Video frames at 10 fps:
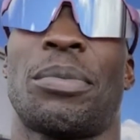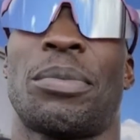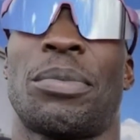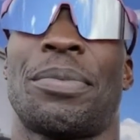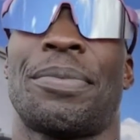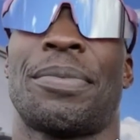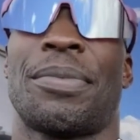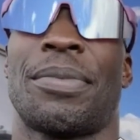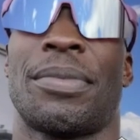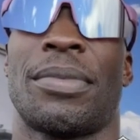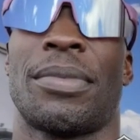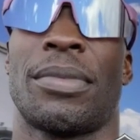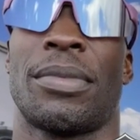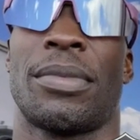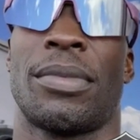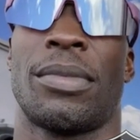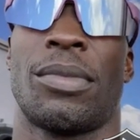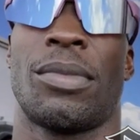[no speech]